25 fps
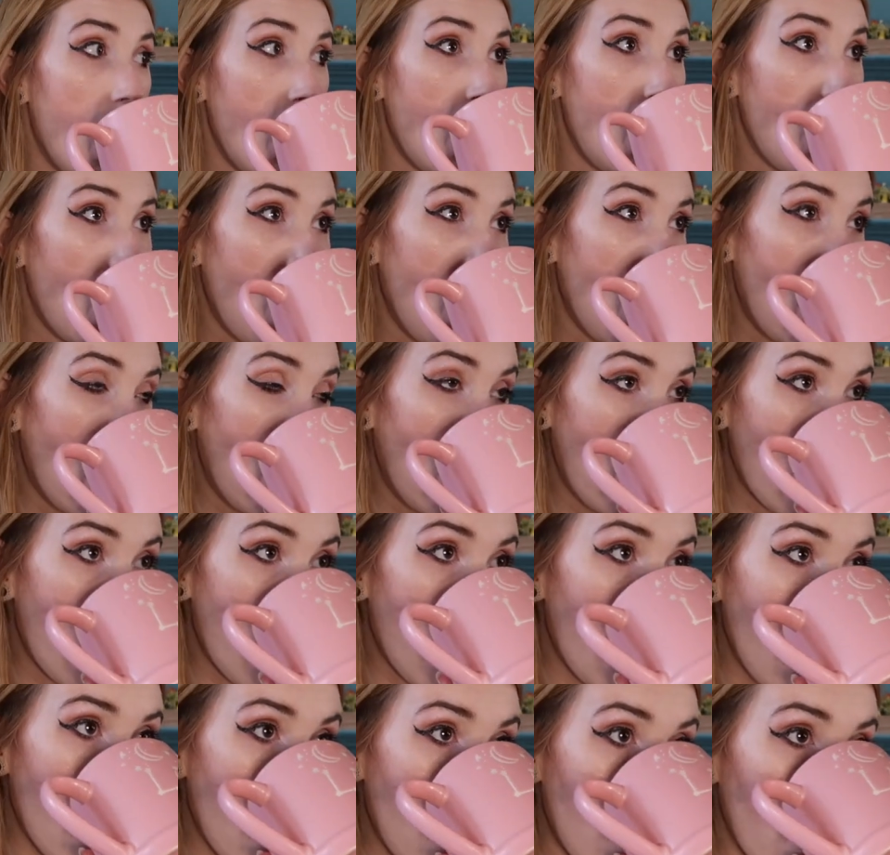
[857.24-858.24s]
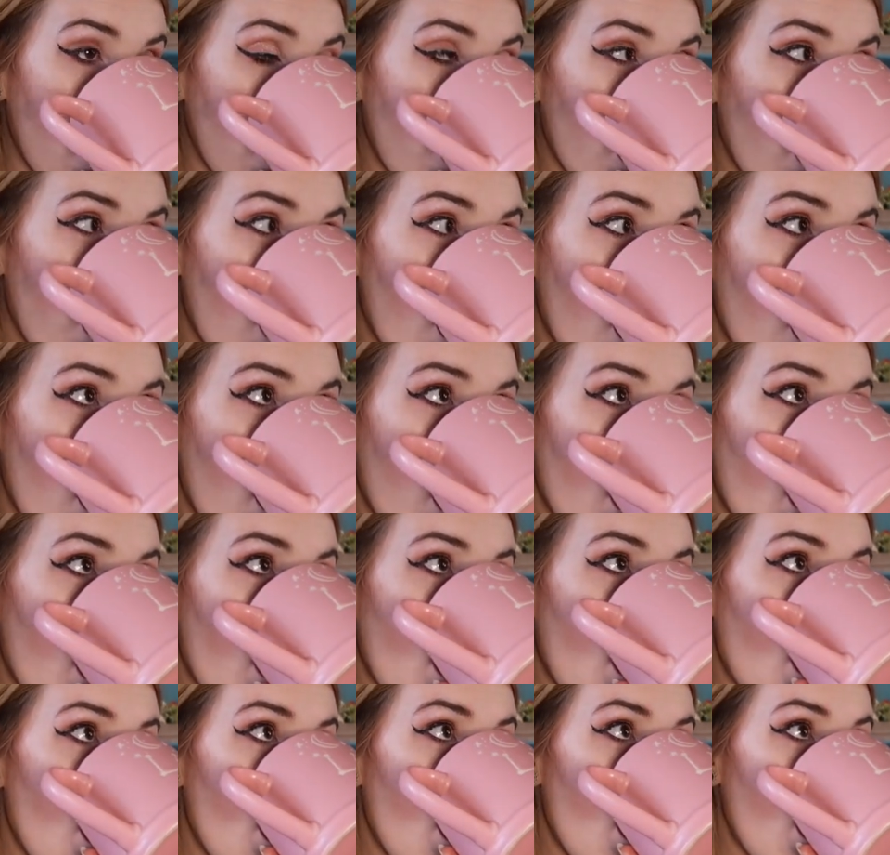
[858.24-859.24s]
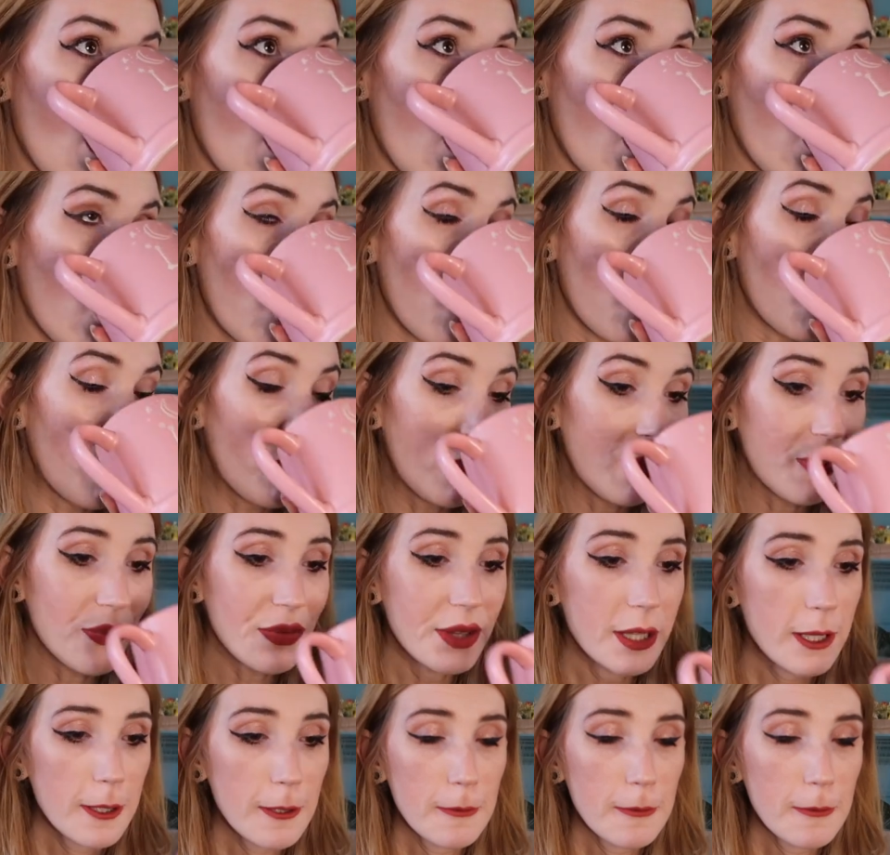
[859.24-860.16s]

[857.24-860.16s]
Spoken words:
No one is speaking in this clip.